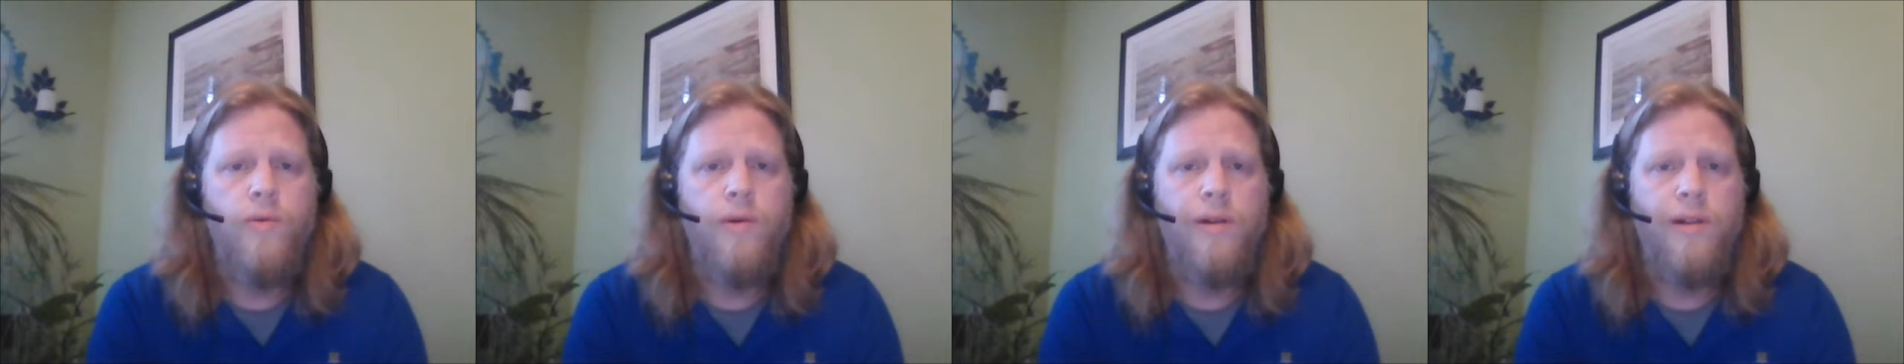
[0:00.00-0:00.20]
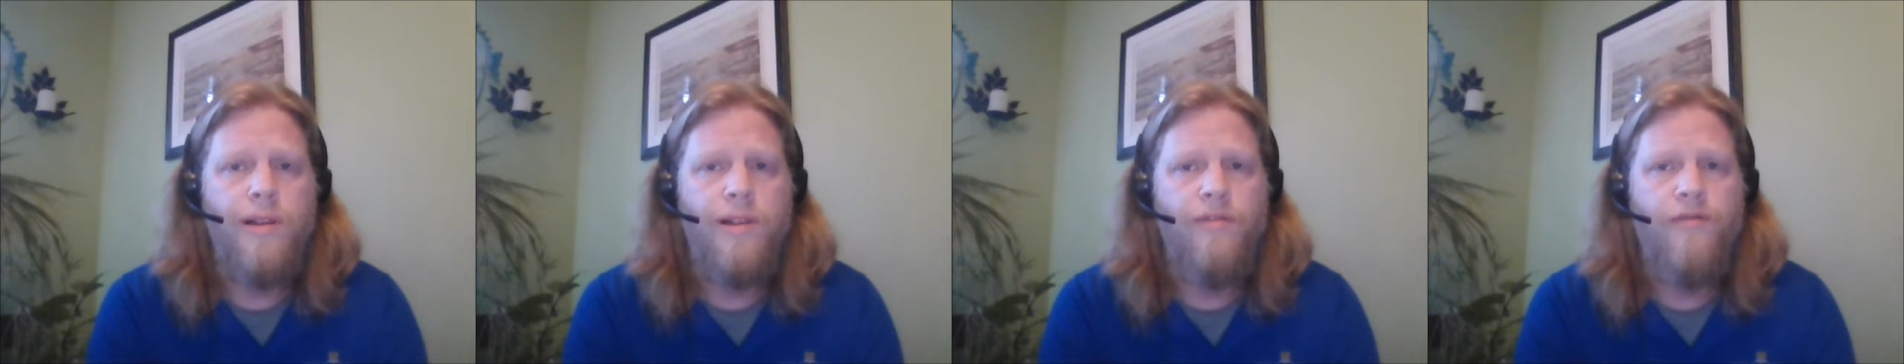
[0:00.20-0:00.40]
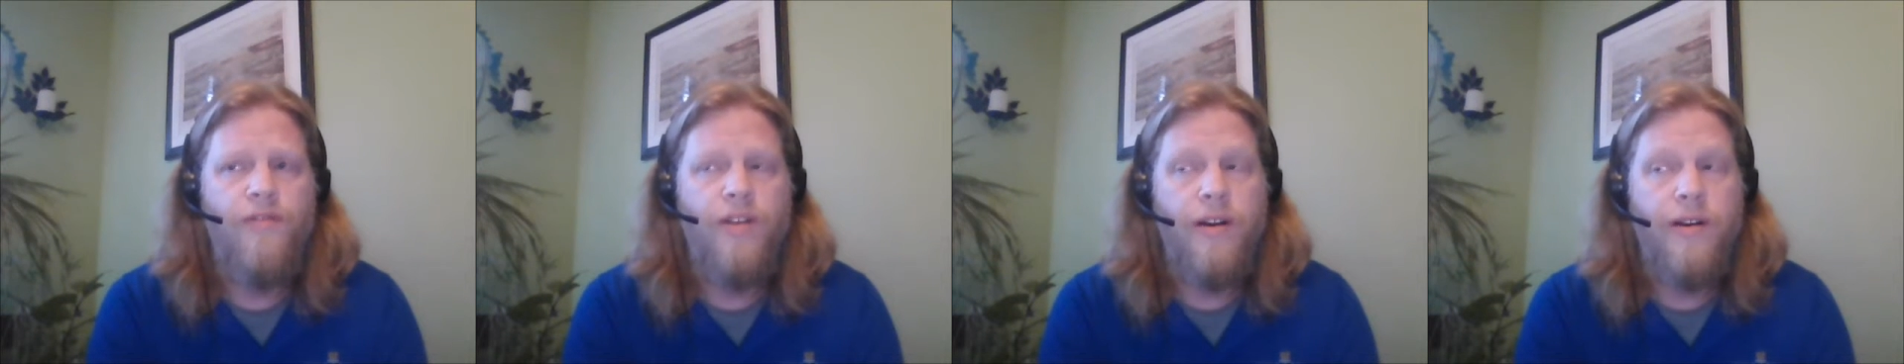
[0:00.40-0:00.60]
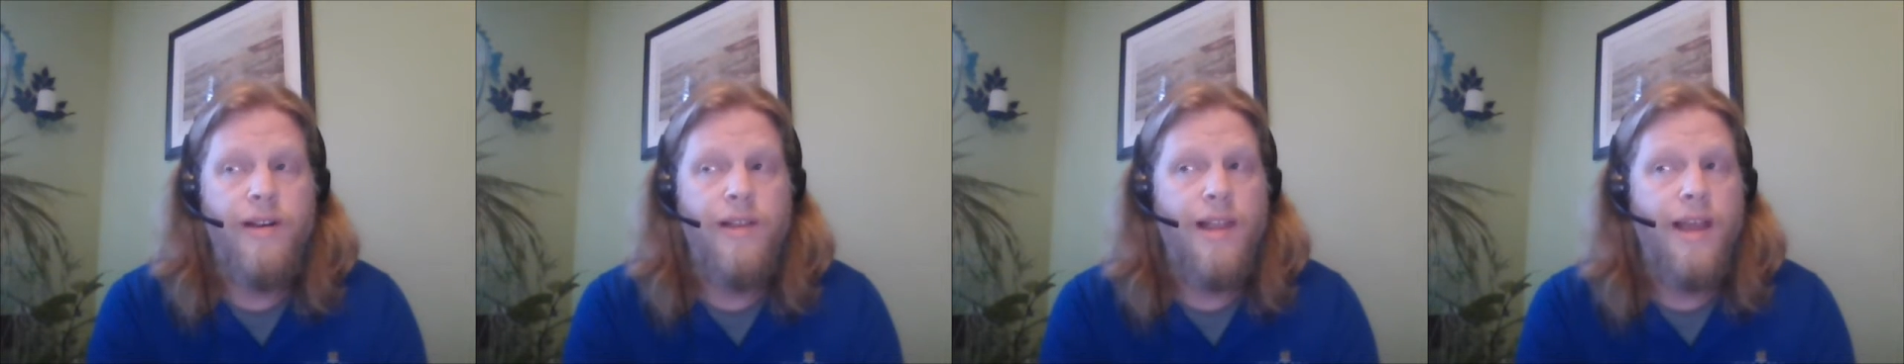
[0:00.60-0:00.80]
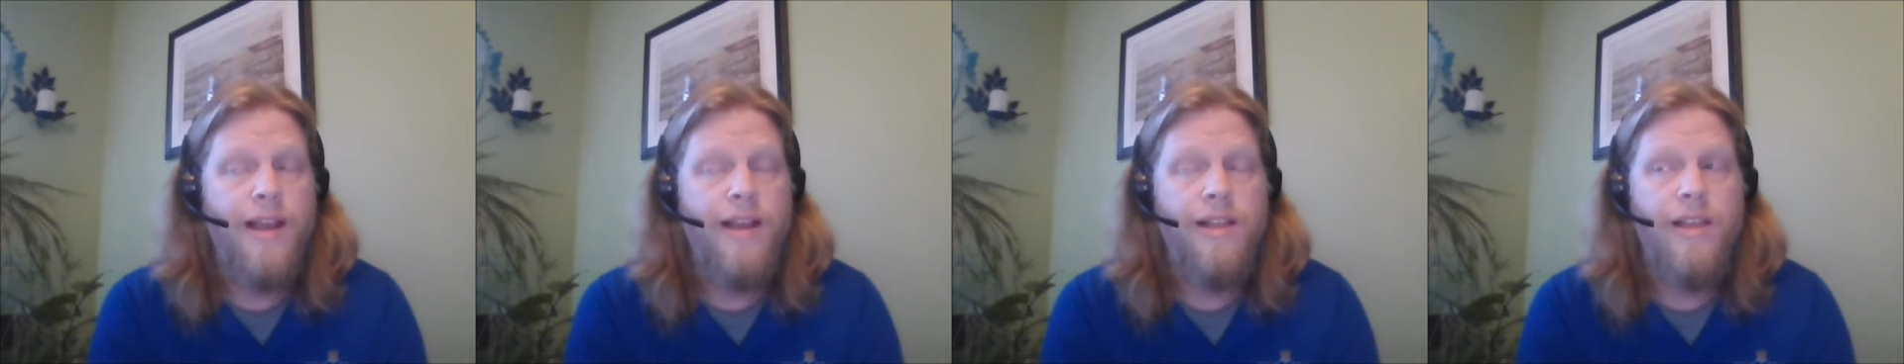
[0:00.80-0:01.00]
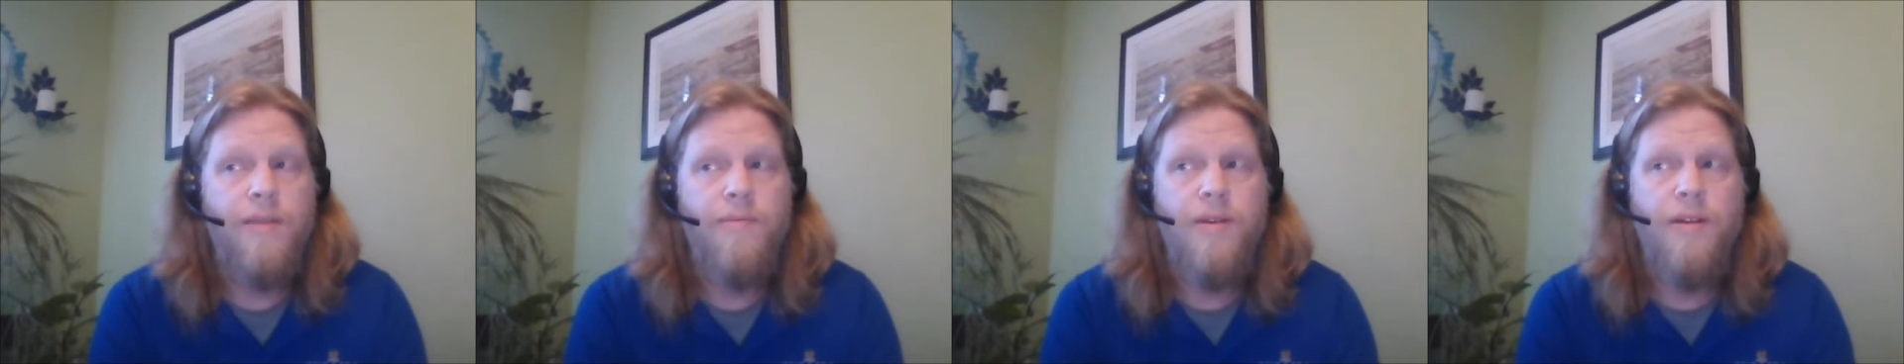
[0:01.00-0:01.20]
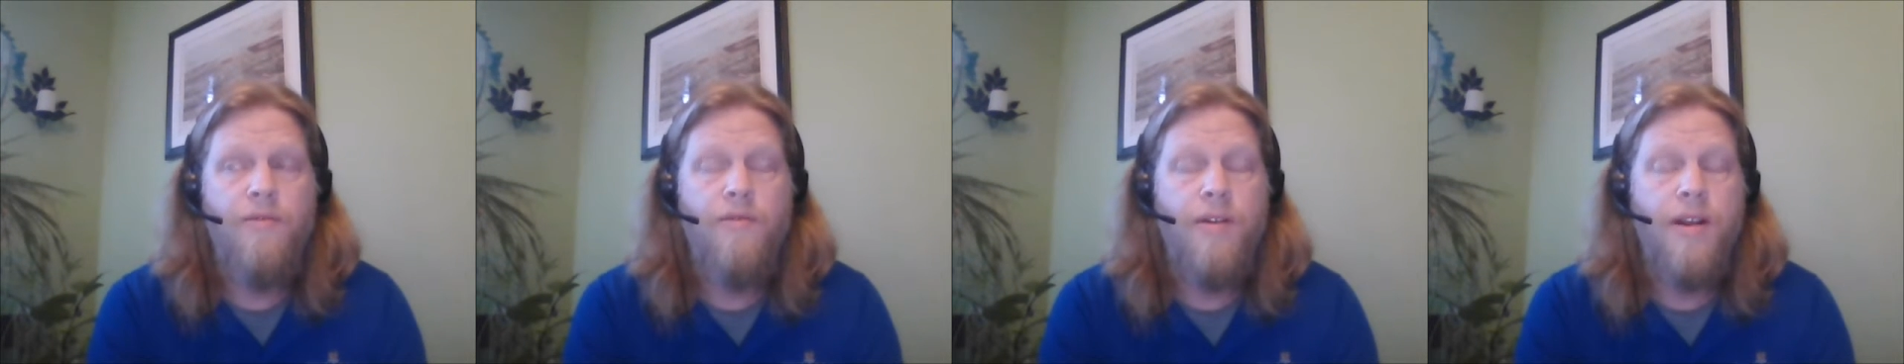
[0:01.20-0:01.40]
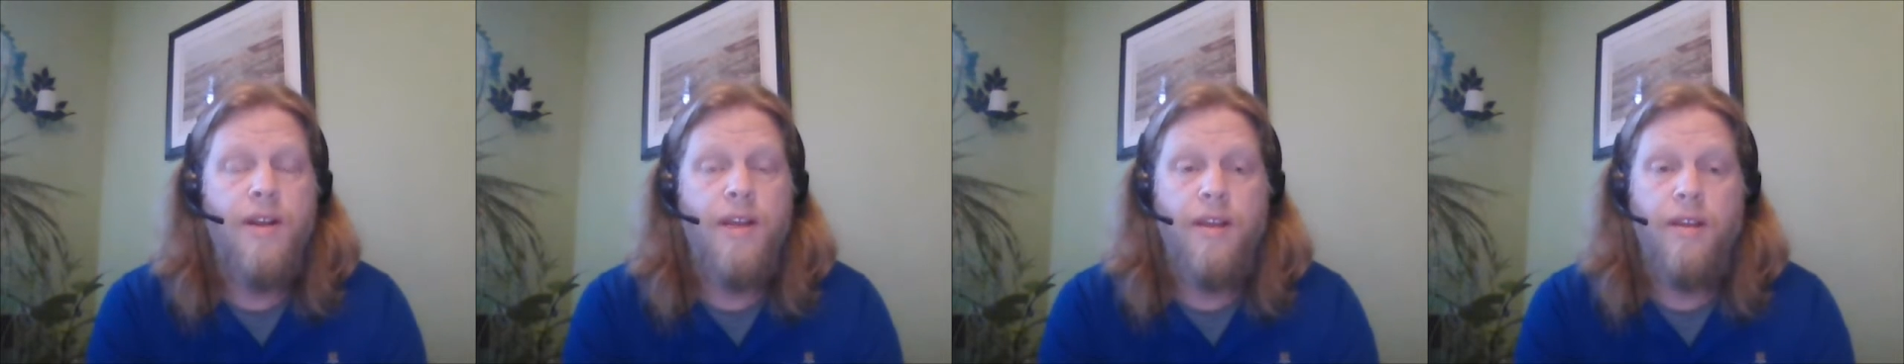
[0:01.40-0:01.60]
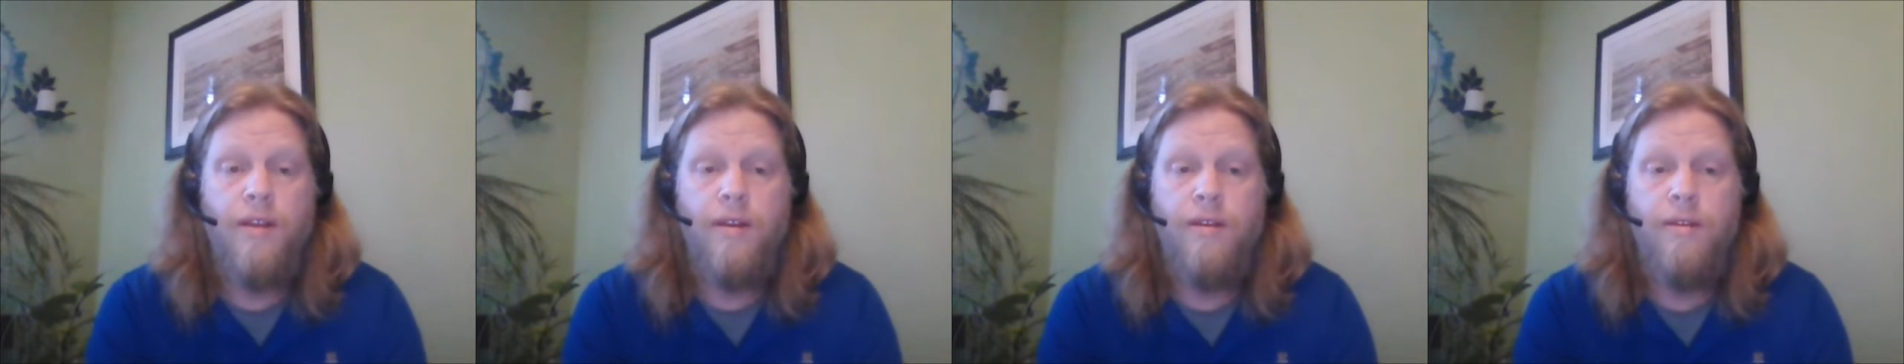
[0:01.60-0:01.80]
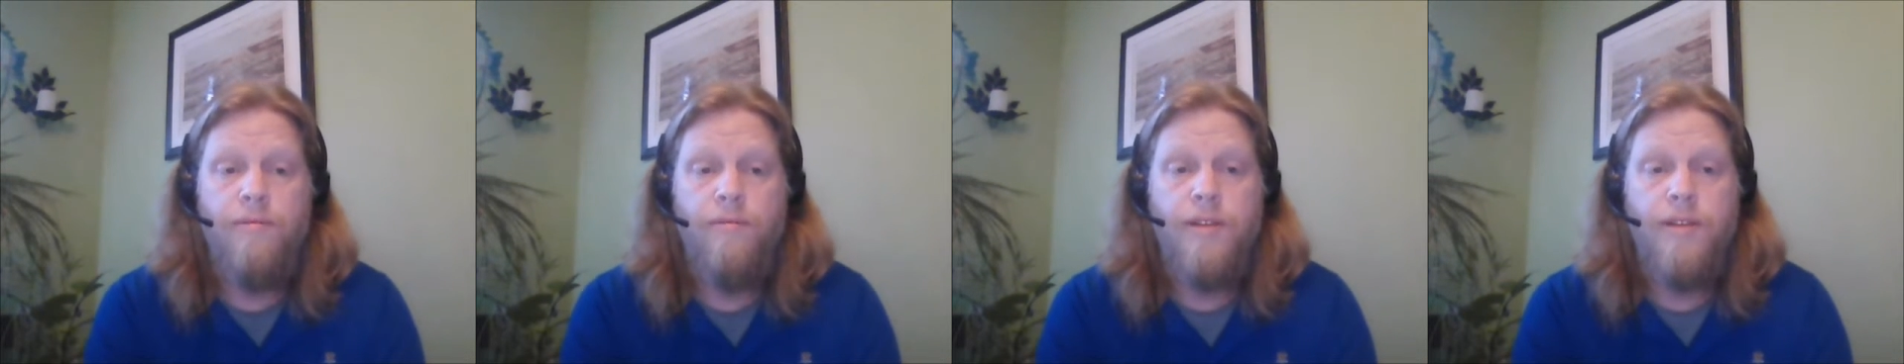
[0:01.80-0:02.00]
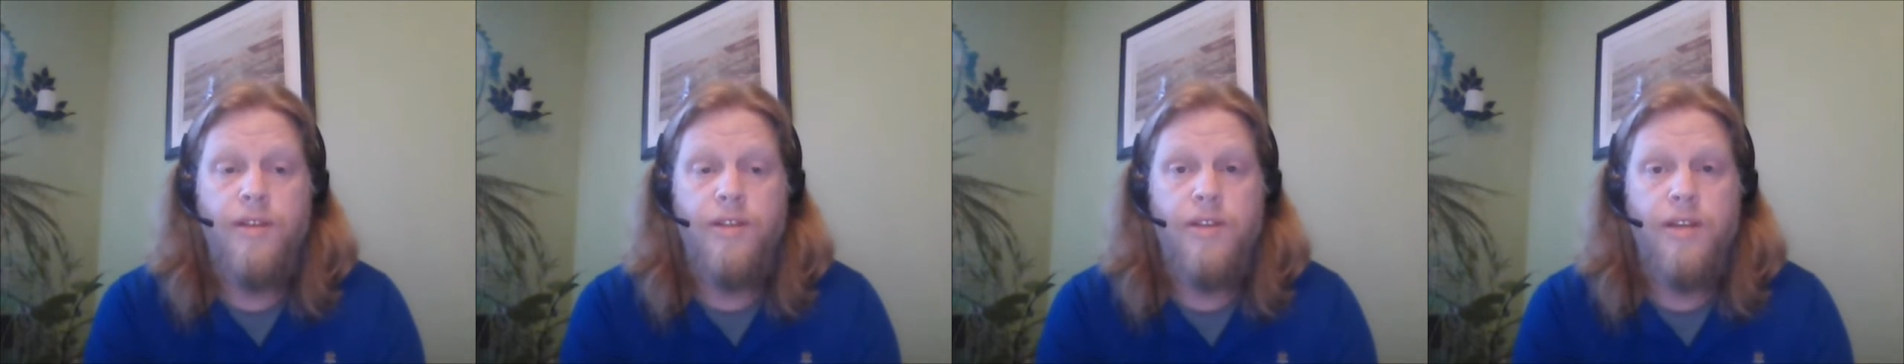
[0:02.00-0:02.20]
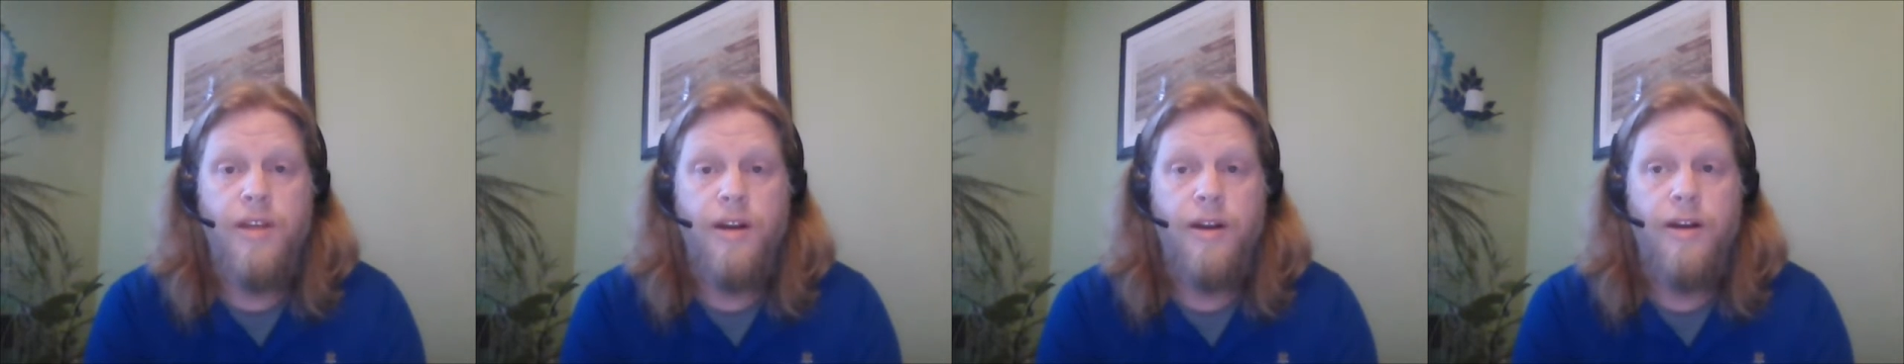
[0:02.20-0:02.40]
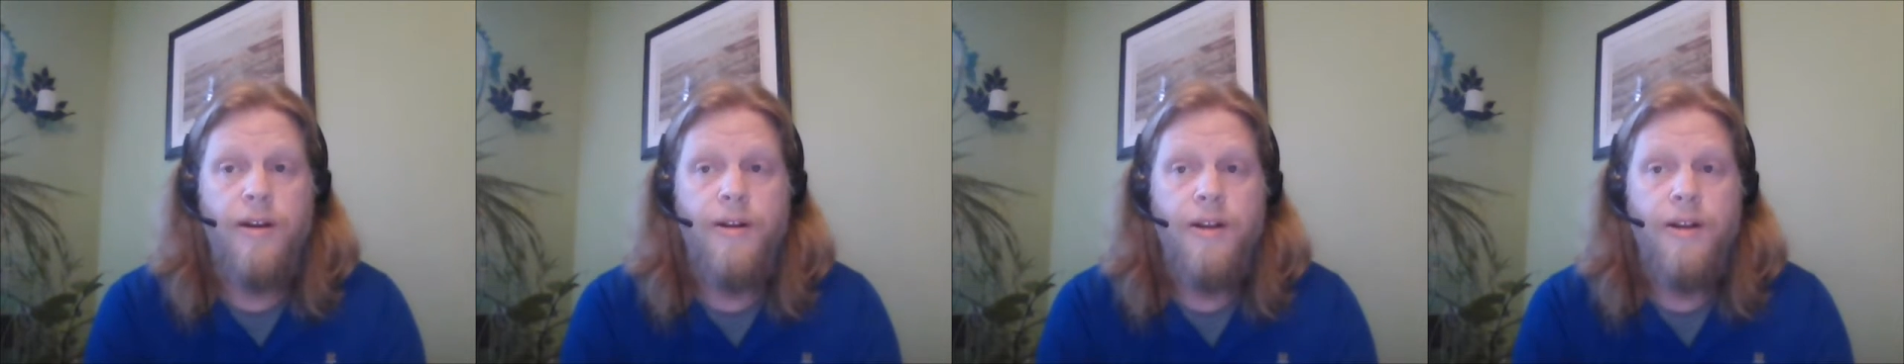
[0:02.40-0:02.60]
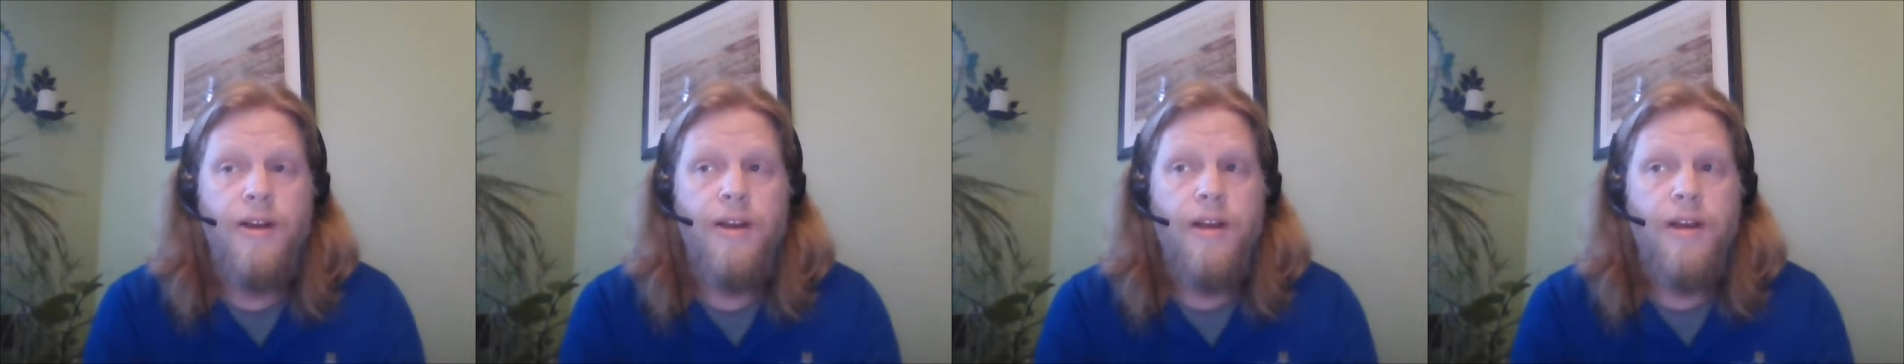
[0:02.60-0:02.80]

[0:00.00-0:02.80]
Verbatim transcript: will very likely be running this year.